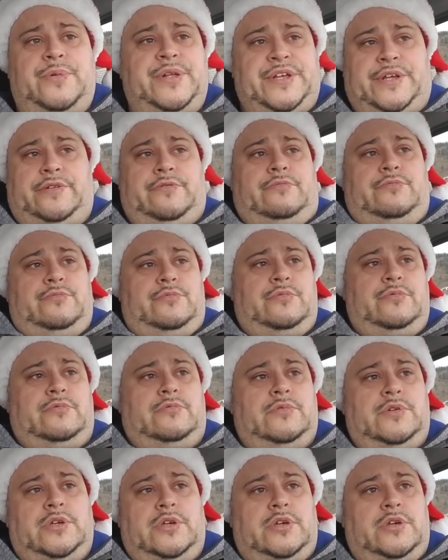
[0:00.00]
like,
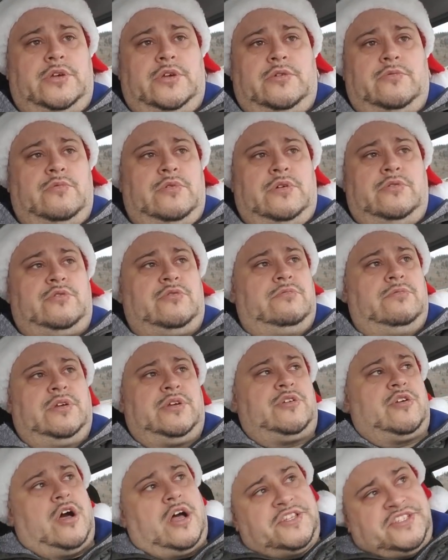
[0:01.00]
well,
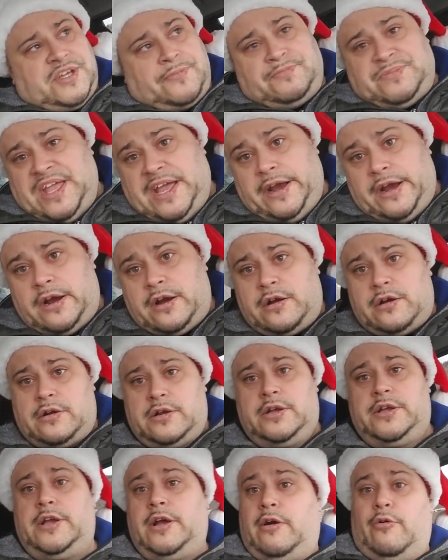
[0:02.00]
God's up there.
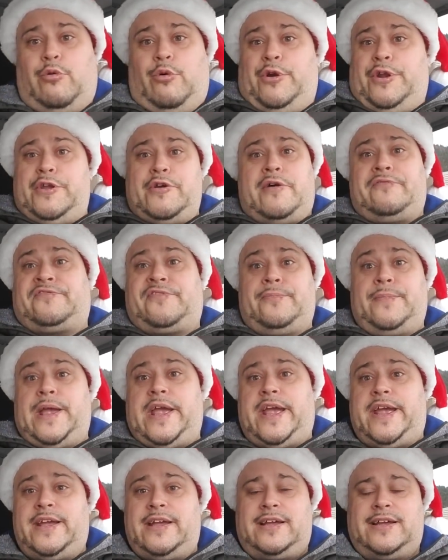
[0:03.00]
What do you want from
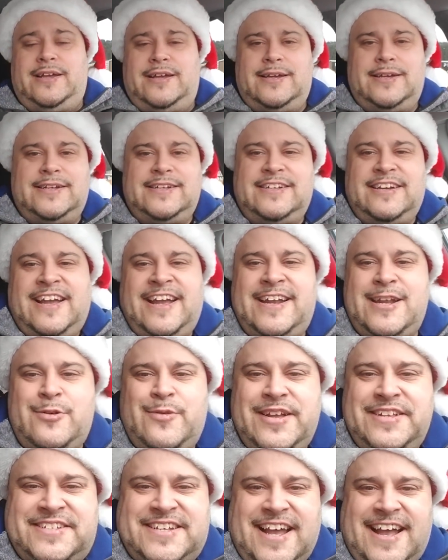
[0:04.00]
me?
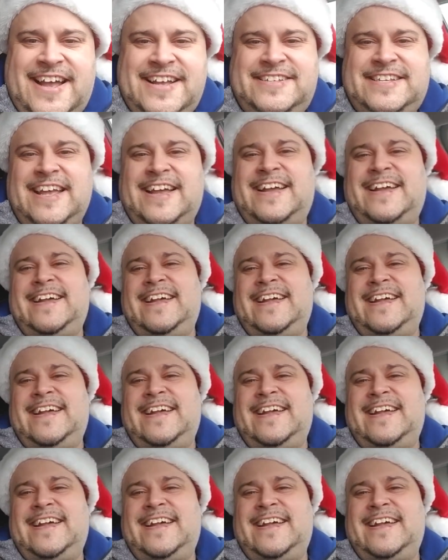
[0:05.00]
Anyways, guys.